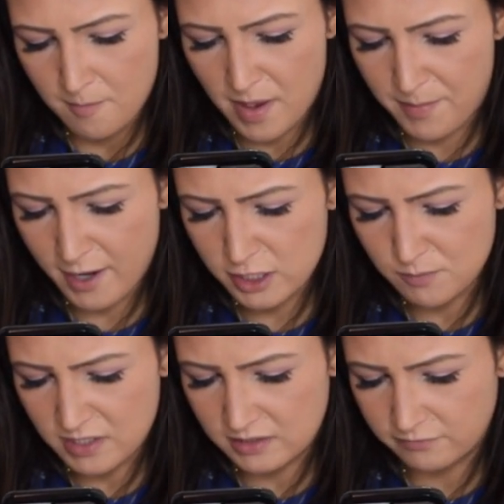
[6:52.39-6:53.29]
My parents
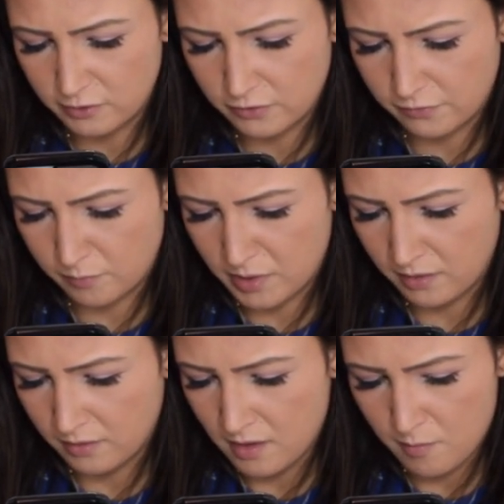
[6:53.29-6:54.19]
must have looked for
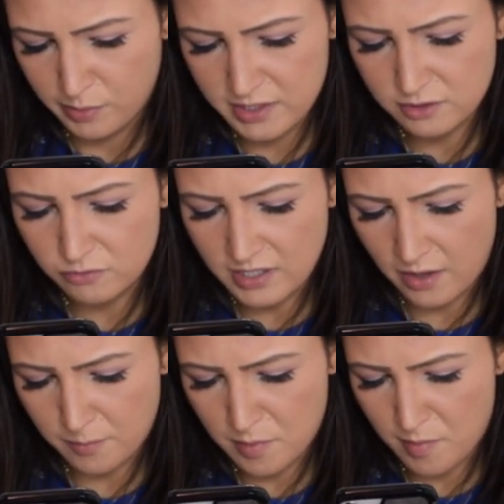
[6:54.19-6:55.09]
me. Please don't
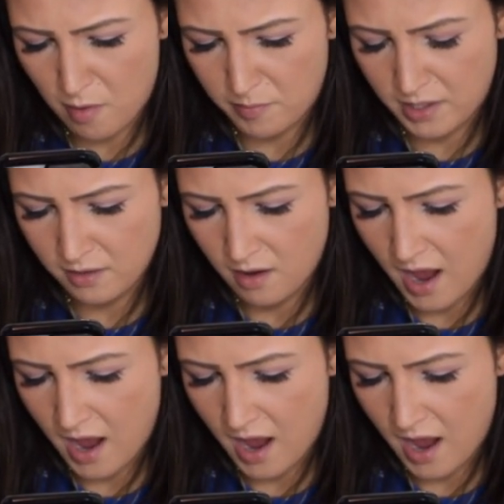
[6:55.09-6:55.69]
tell them about me.